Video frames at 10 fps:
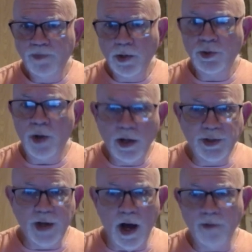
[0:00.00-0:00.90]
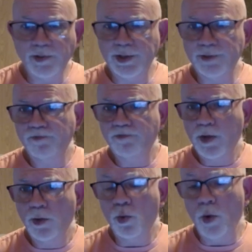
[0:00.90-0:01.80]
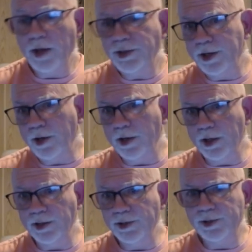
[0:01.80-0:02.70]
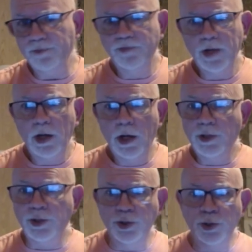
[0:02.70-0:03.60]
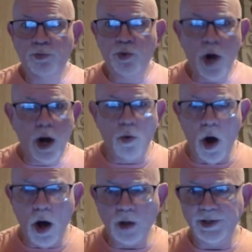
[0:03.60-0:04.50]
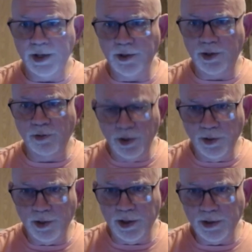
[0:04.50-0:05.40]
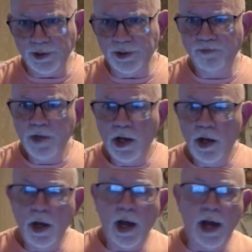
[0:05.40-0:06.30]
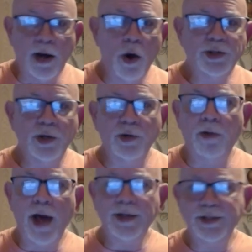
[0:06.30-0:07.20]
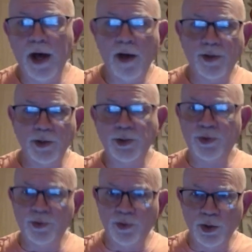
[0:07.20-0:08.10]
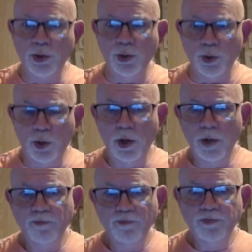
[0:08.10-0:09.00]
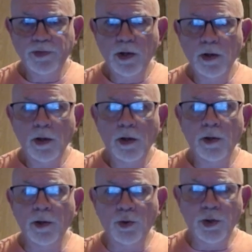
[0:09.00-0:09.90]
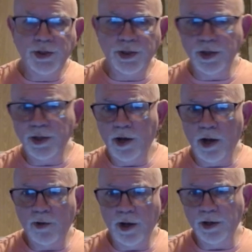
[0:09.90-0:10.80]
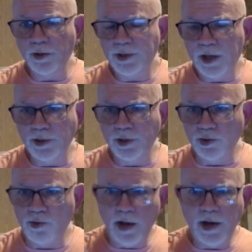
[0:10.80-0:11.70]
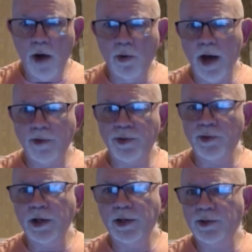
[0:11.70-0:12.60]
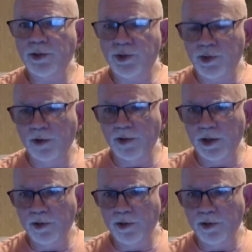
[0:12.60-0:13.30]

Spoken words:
truck stops, rest areas, to do prayer walks in communities, and also to bless others through the Christian internet radio stations. Right now we have 3 that are streaming.